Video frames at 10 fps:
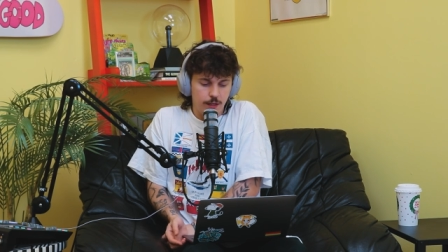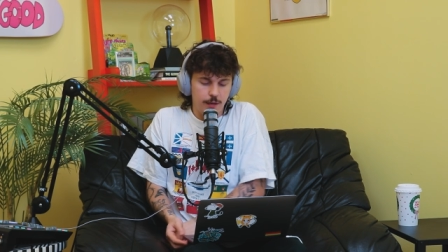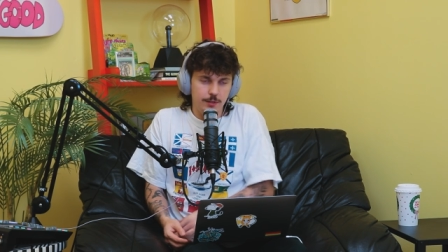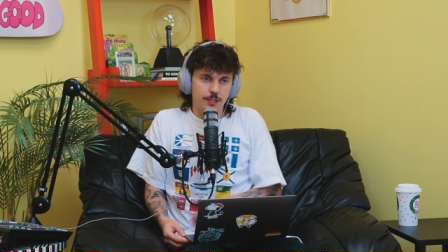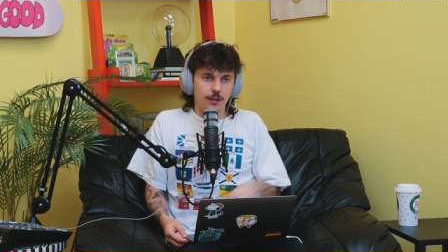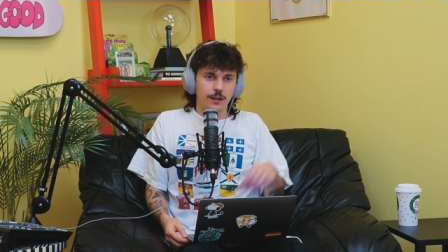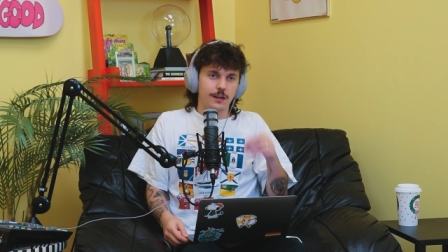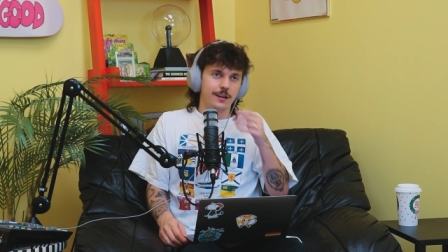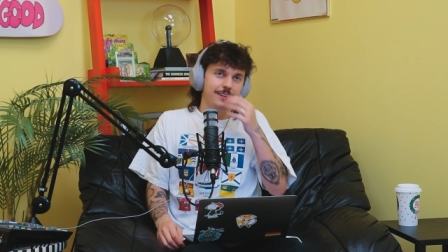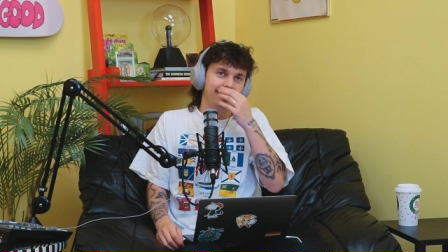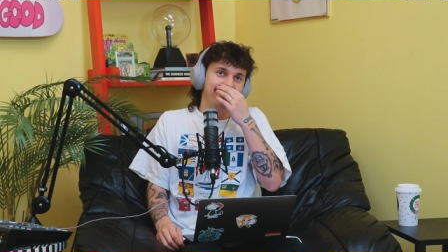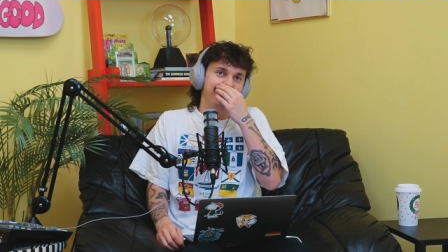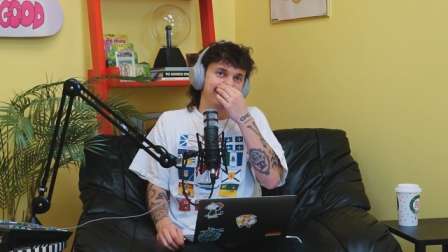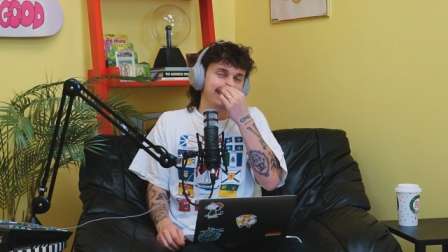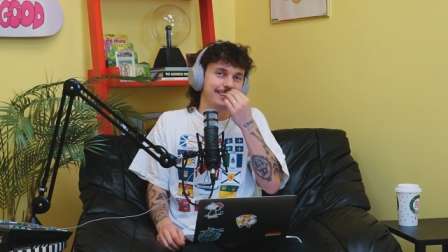If you saw...
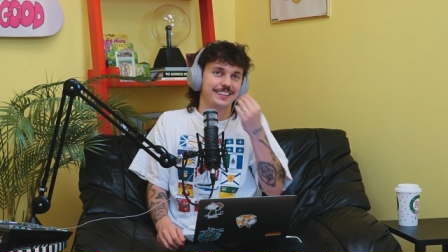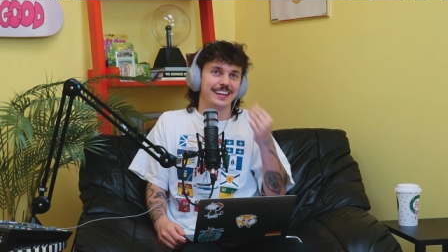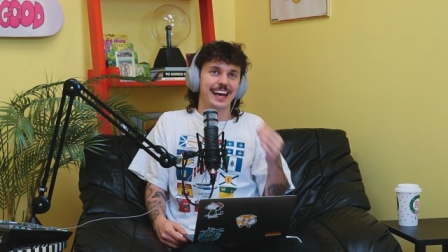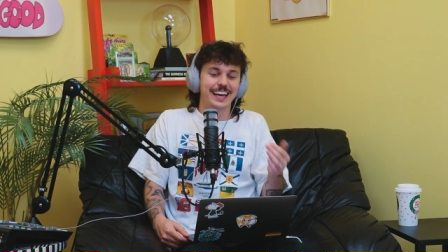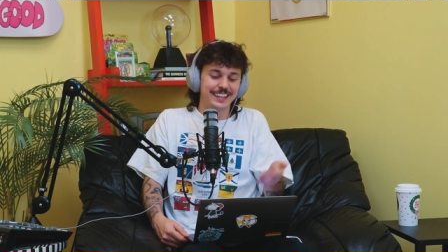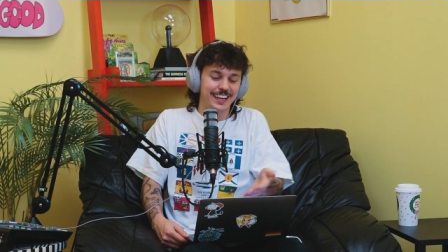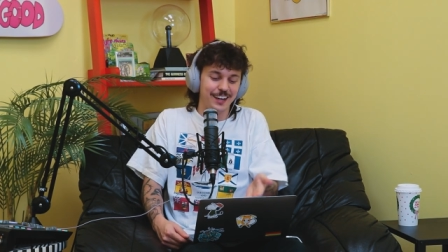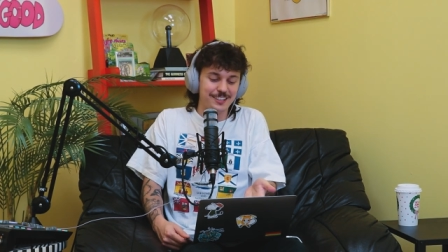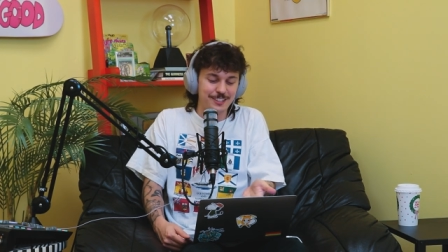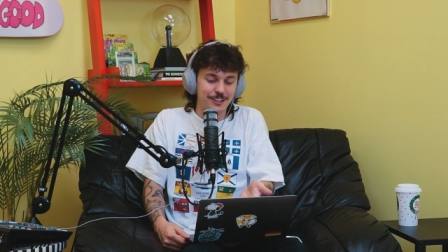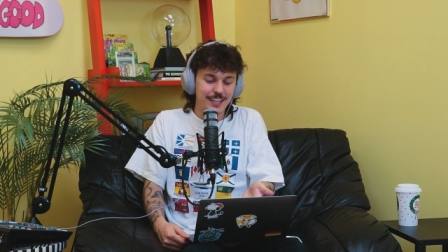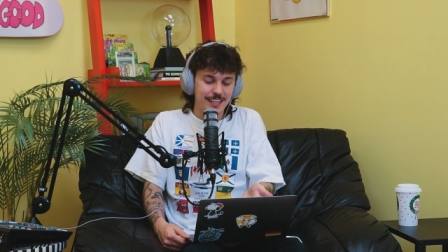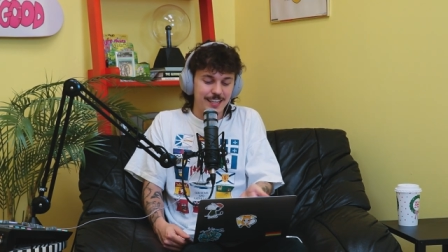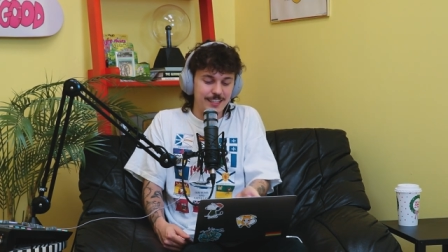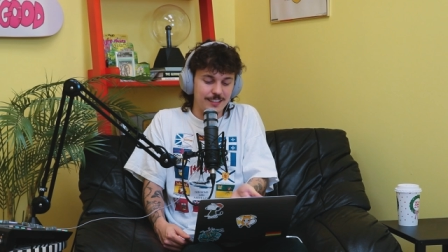and, like, also,
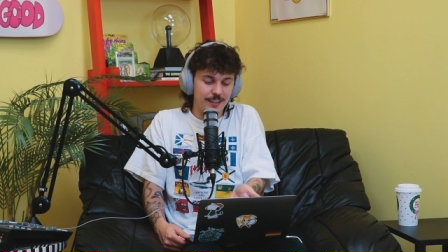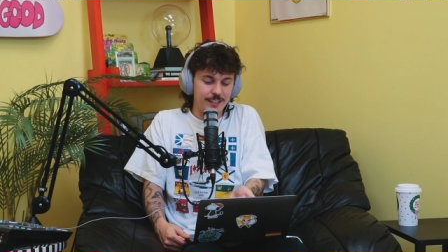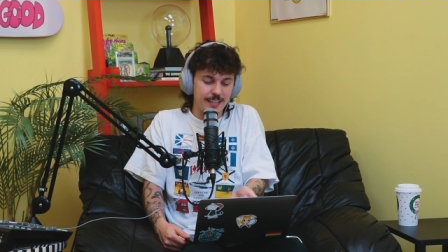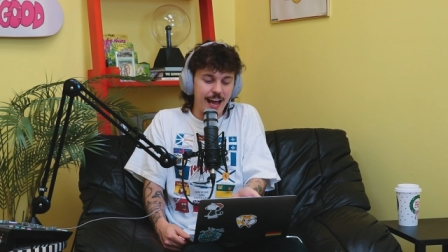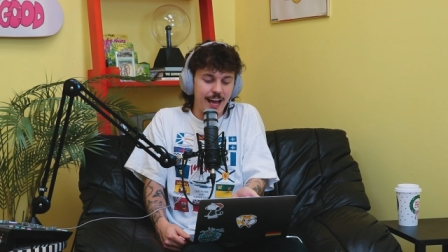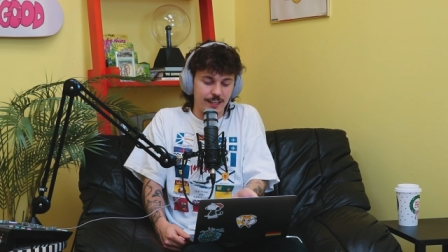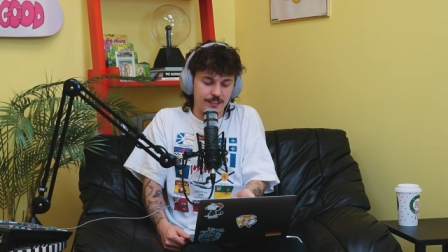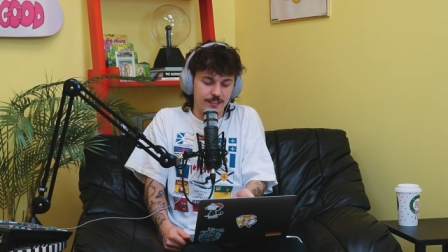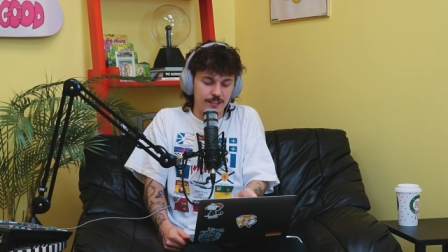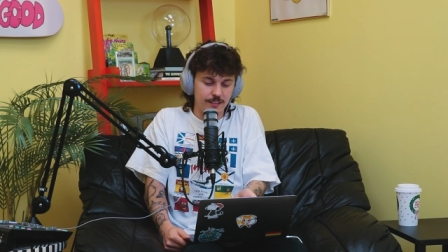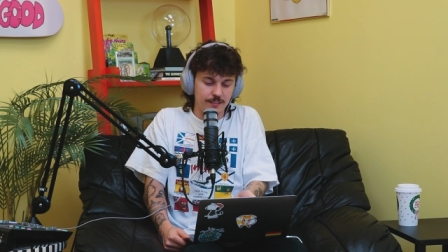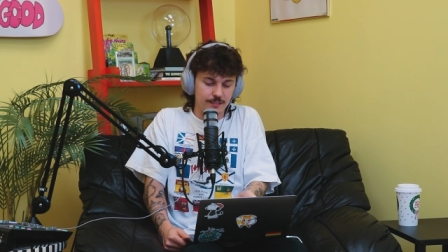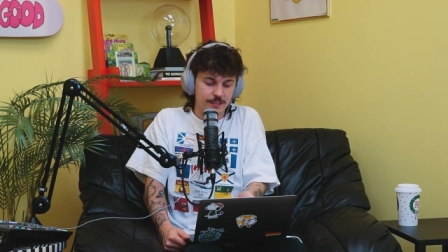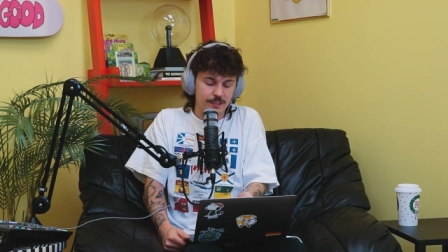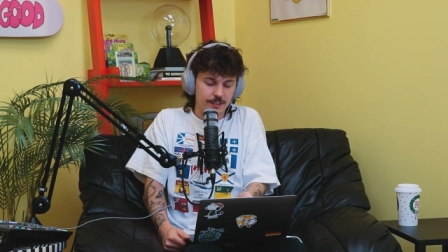it's on his ass, too.
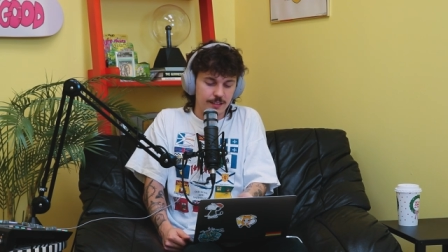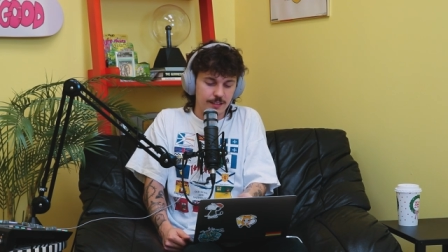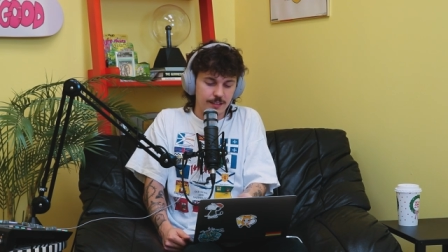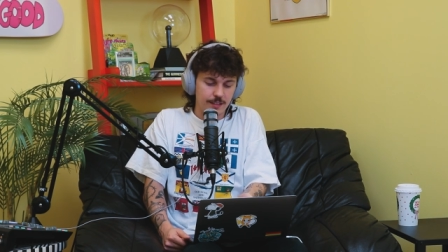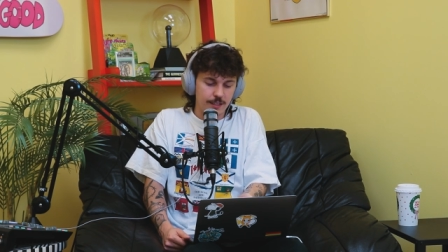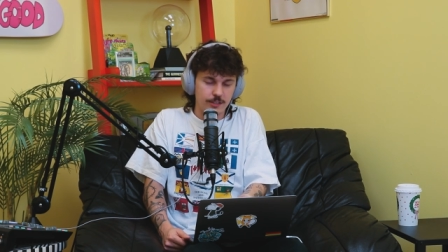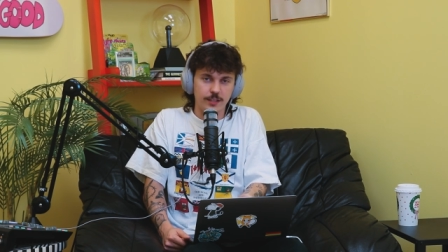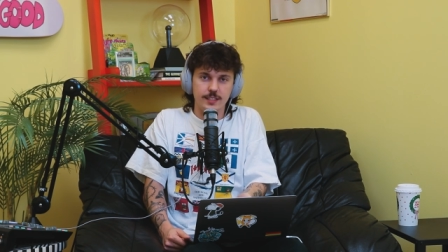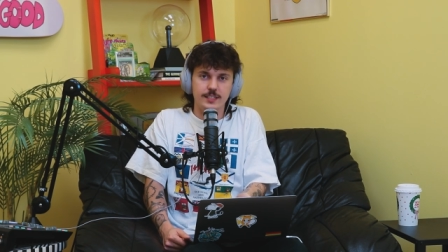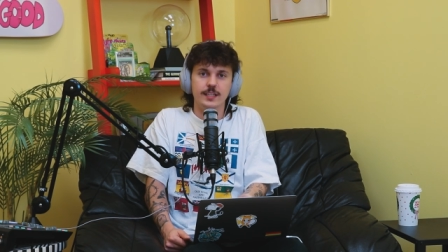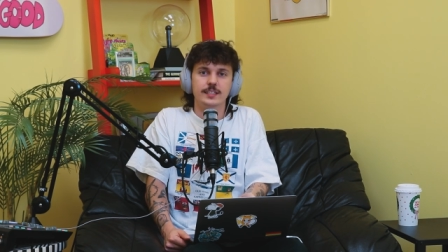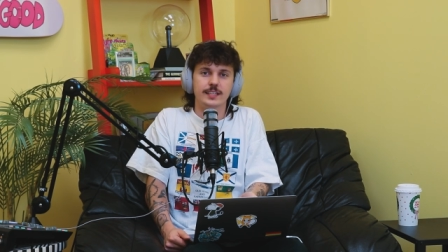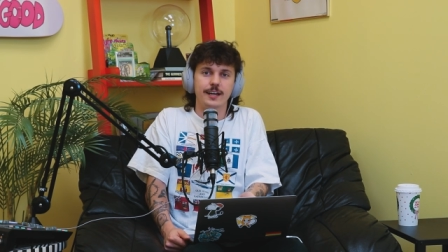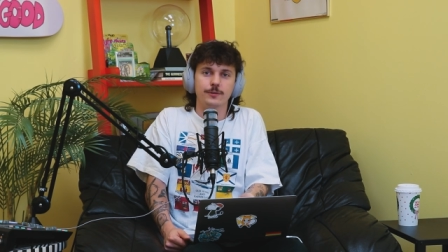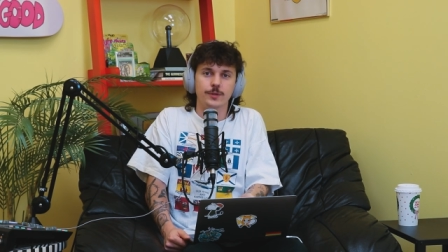So, like, sitting
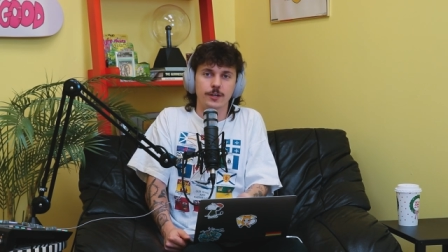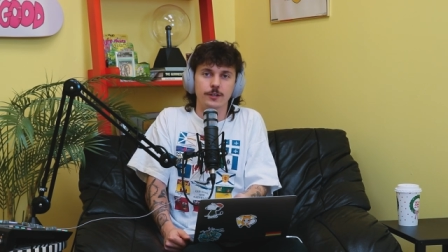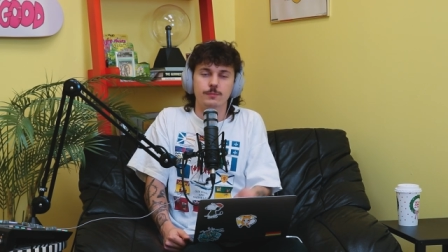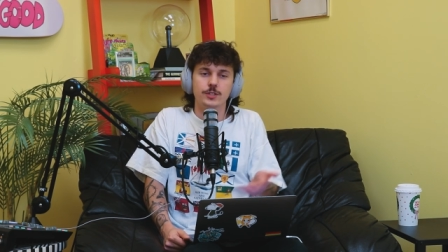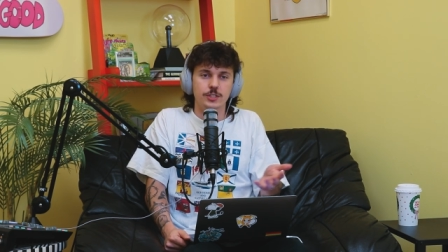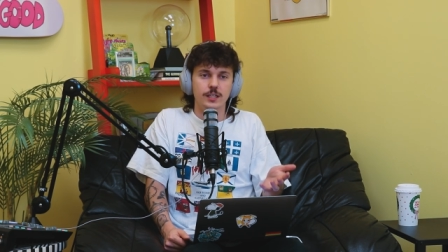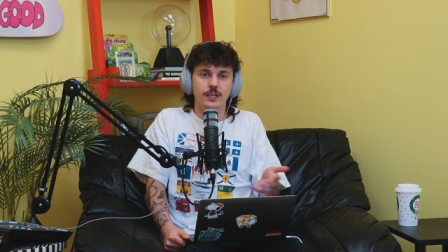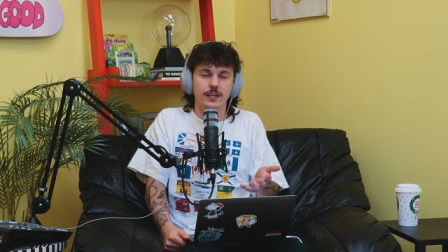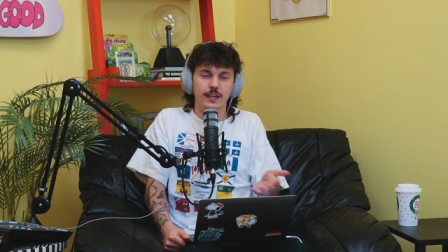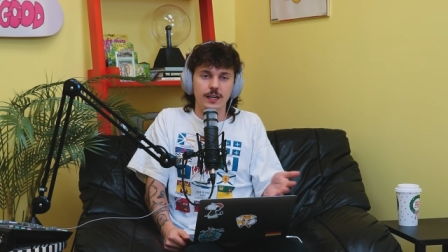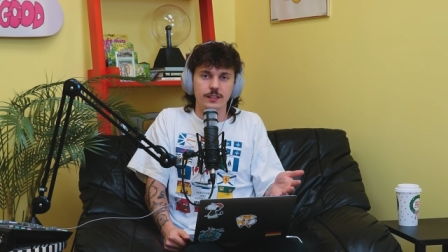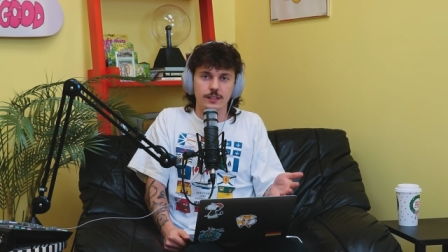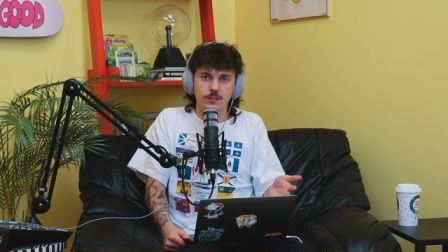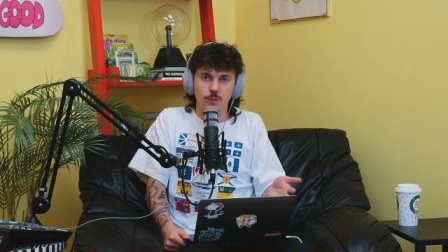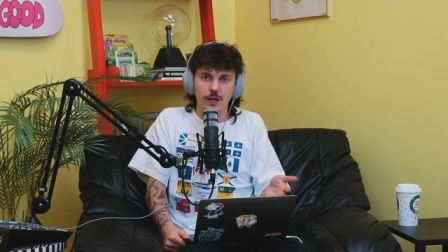down would hurt Machine Gun
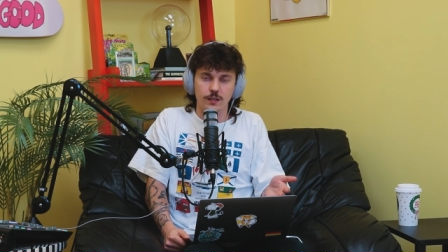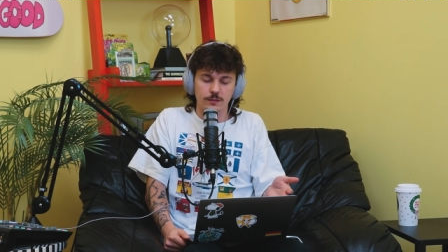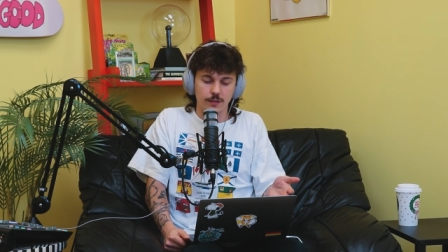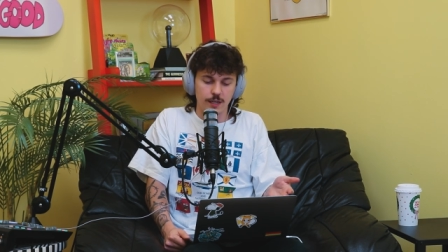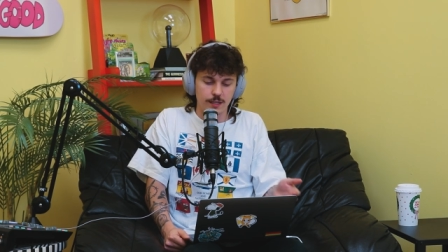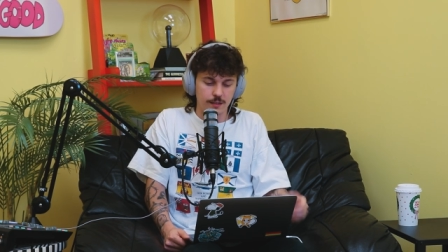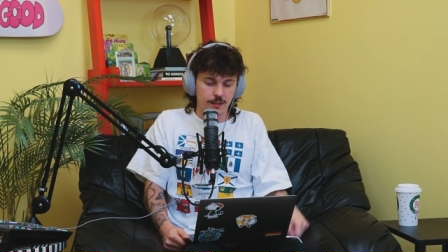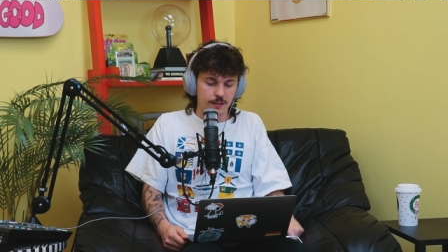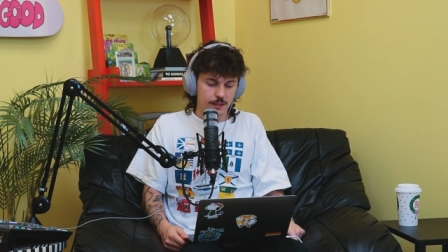Kelly as well, right?